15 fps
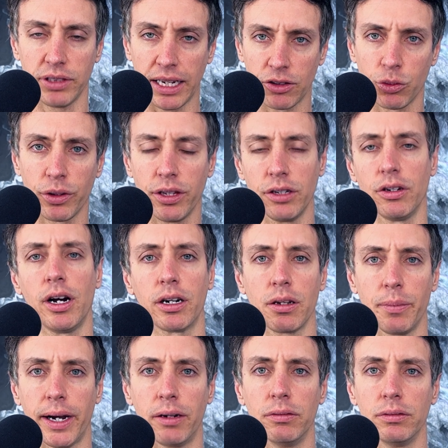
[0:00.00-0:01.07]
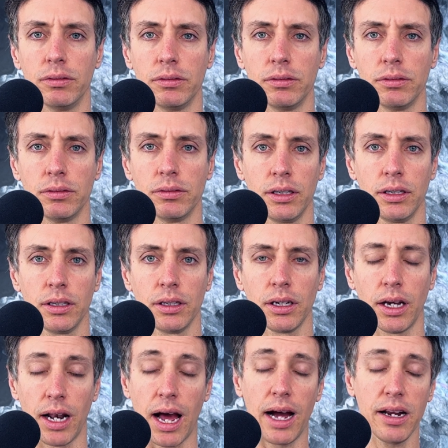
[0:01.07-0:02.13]
That's what they talked about.
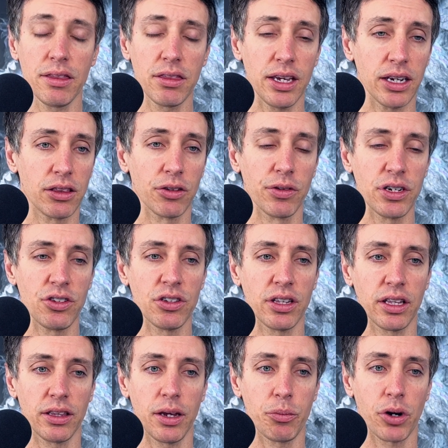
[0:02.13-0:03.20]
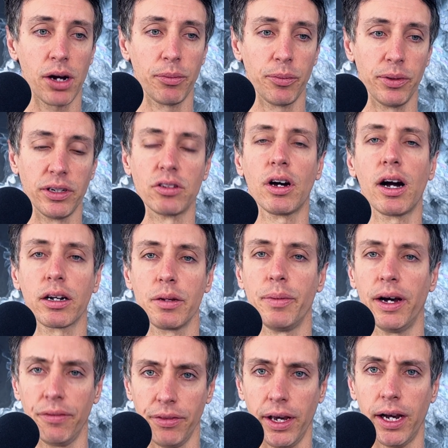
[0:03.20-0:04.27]
And I think the reason that they probably talked
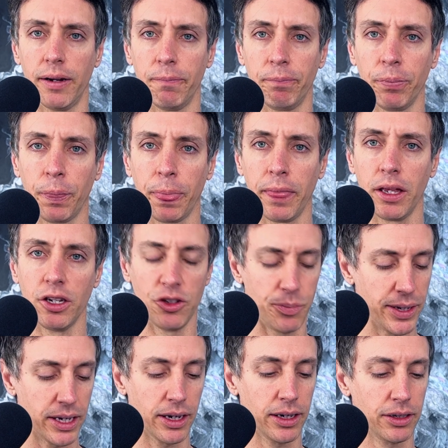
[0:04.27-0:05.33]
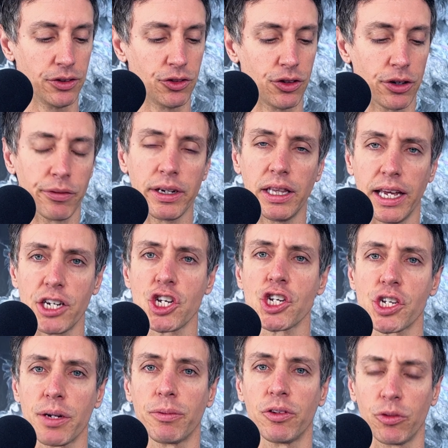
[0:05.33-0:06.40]
about that is because their
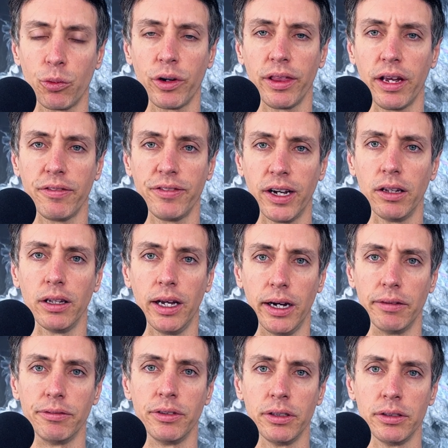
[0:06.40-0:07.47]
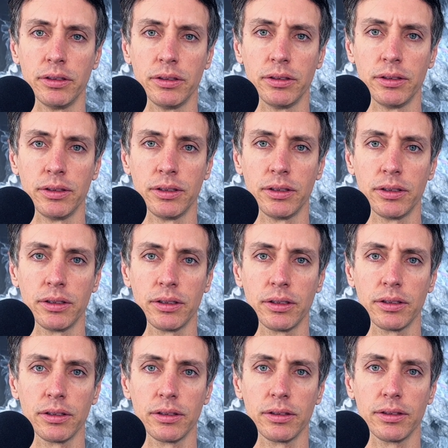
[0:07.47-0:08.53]
relationships is when they felt loved.
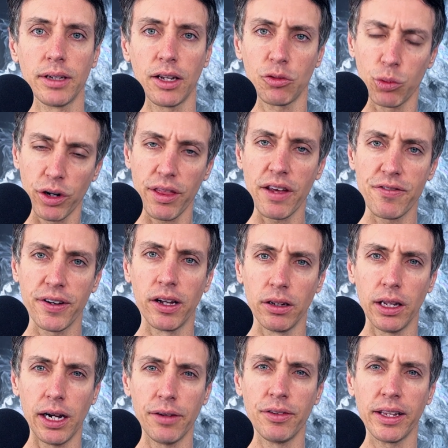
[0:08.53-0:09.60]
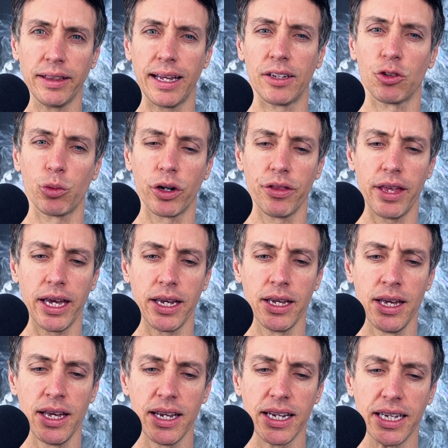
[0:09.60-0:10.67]
That's where they felt love, and that's where
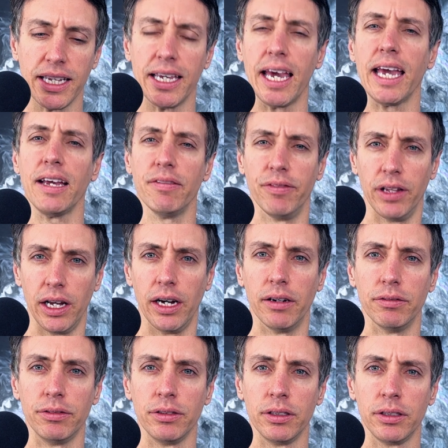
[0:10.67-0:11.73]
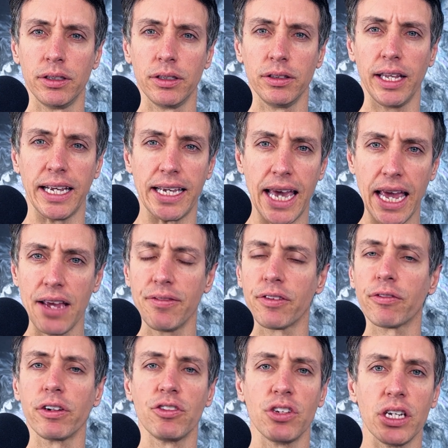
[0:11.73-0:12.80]
they gave love. They gave
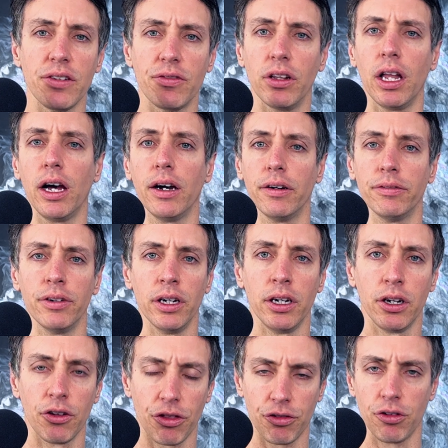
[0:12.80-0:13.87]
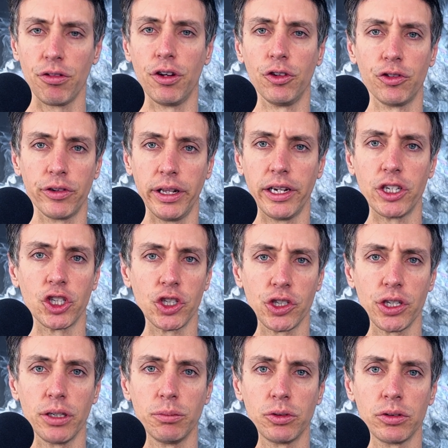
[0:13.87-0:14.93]
and received love through those
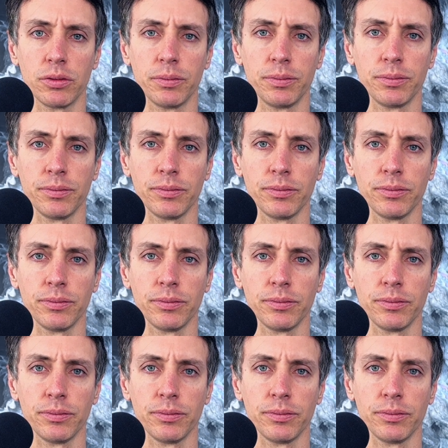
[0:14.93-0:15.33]
relationships.